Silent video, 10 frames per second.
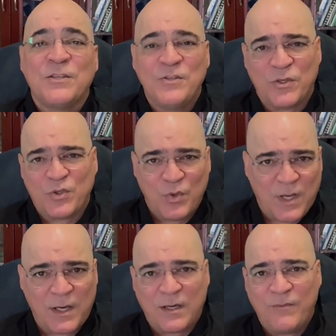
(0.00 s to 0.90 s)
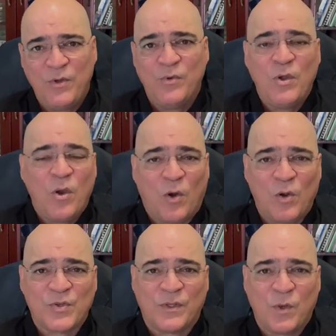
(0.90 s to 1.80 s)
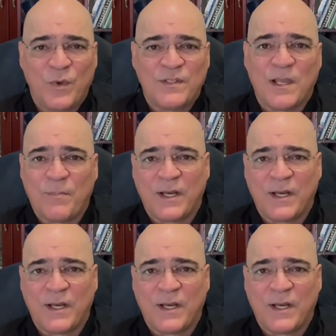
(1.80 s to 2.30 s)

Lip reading: Just you can review also the WhatsApp